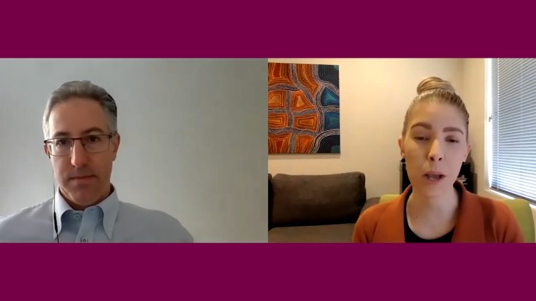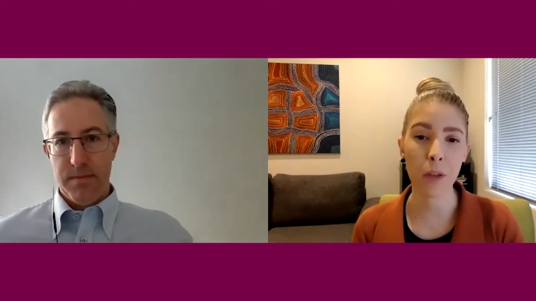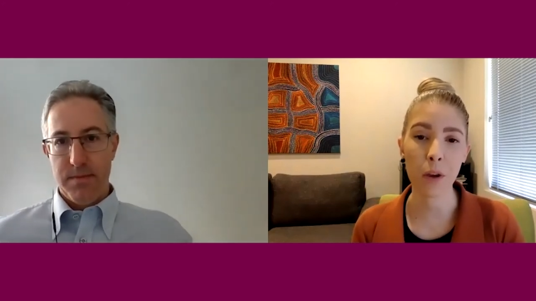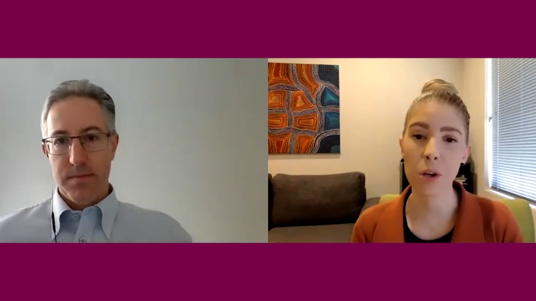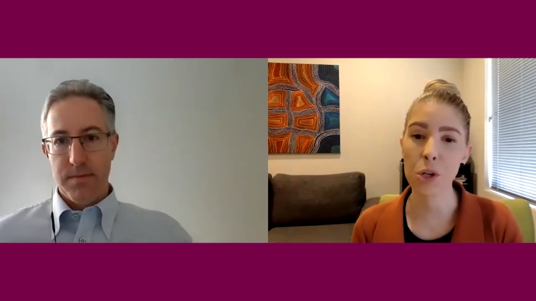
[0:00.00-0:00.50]

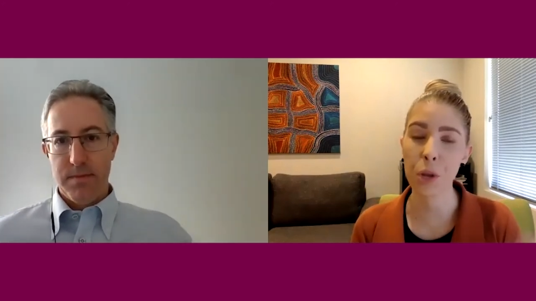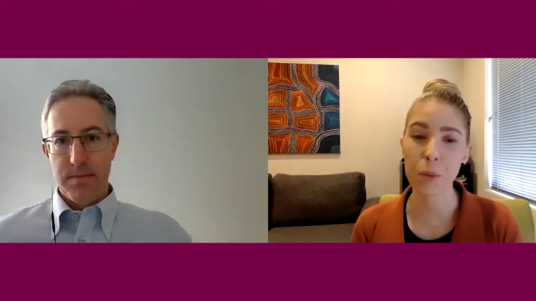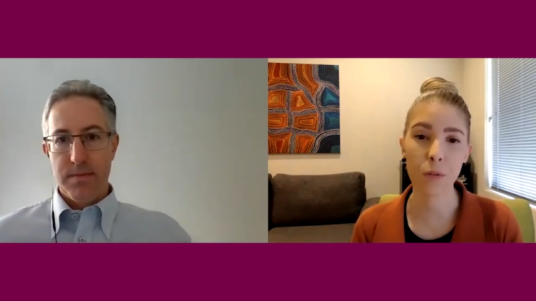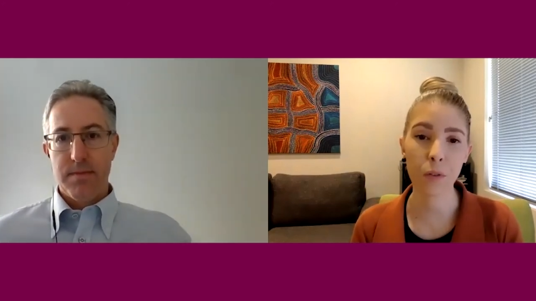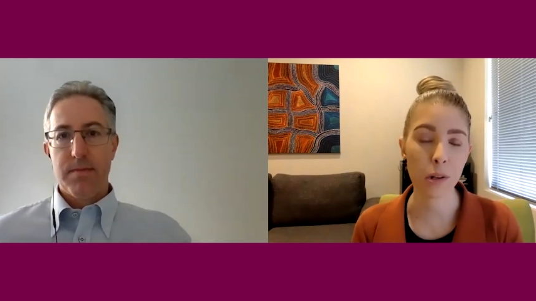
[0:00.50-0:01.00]
Speaker 1: out there in
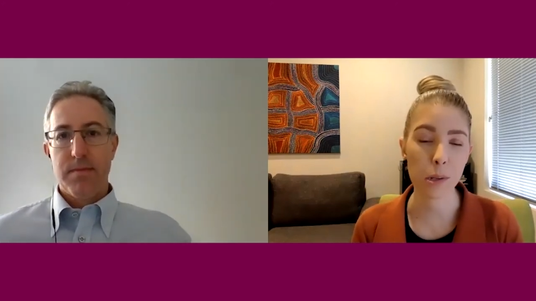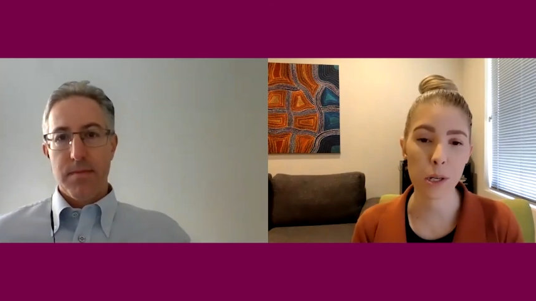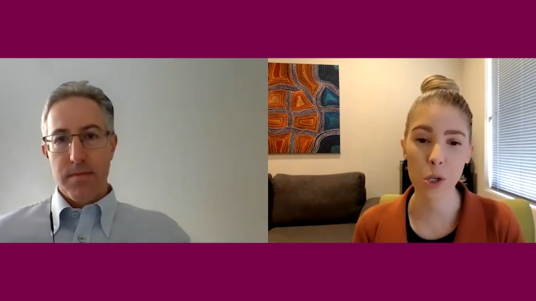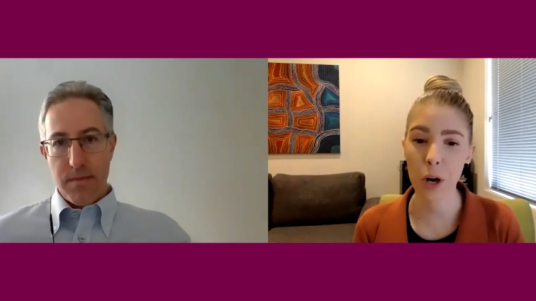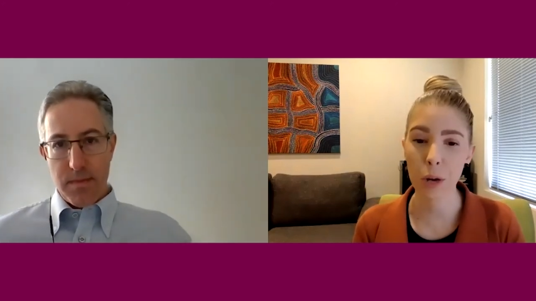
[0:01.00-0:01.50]
terms of
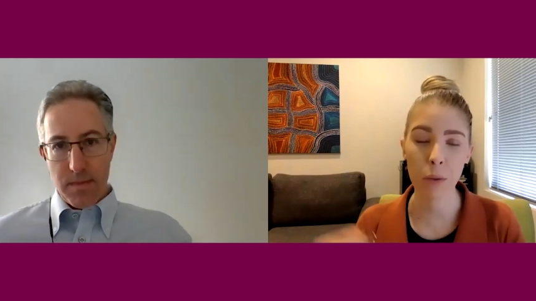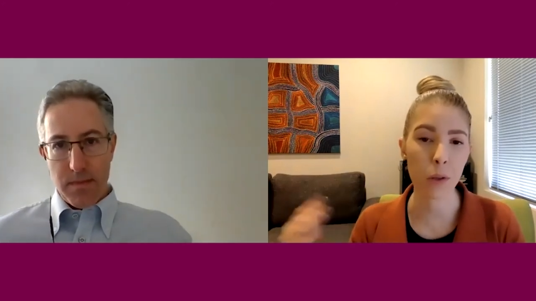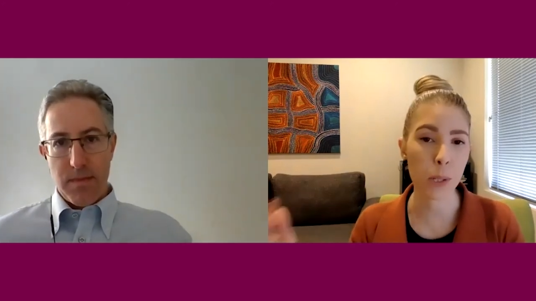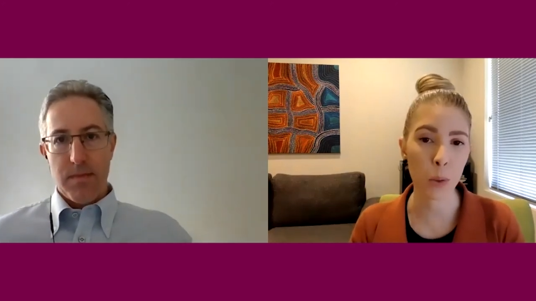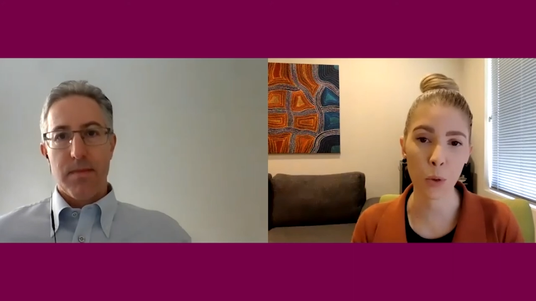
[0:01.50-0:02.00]
holistic
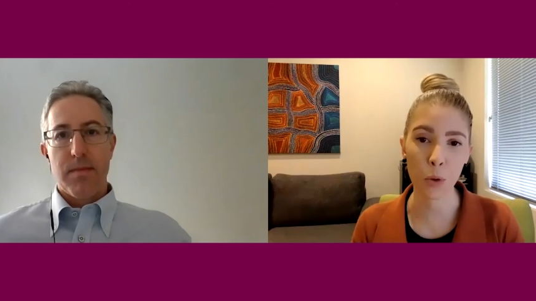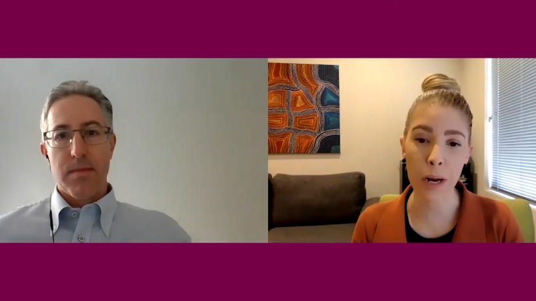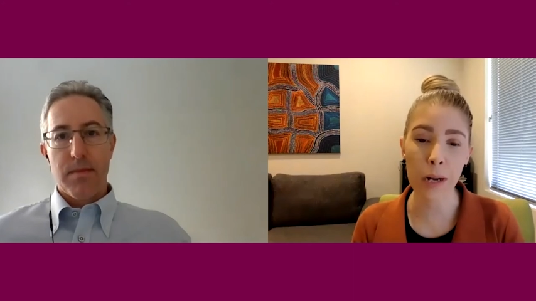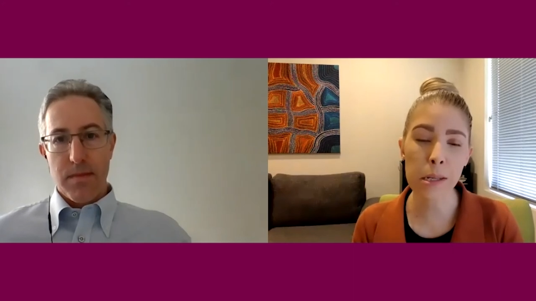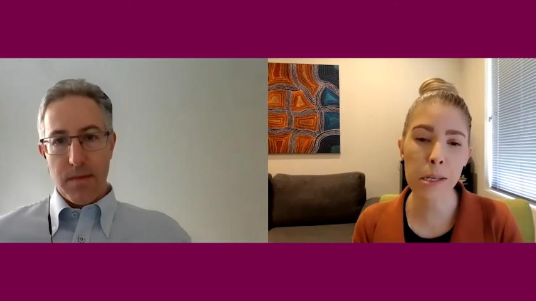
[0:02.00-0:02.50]
treatments and all the
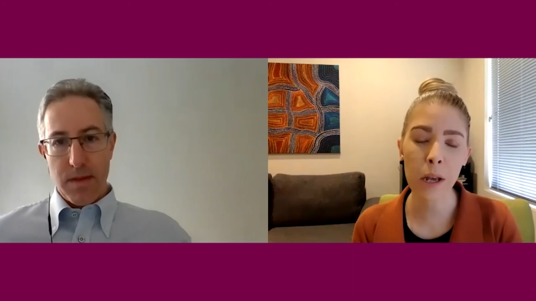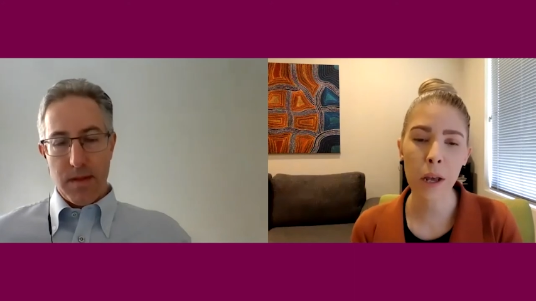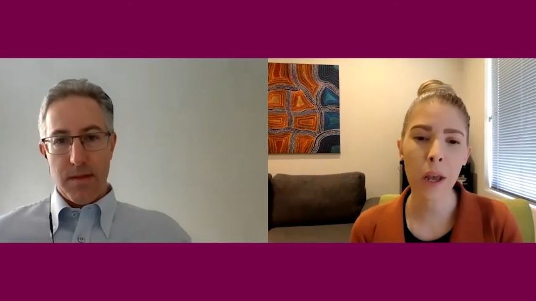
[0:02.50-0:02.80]
rest.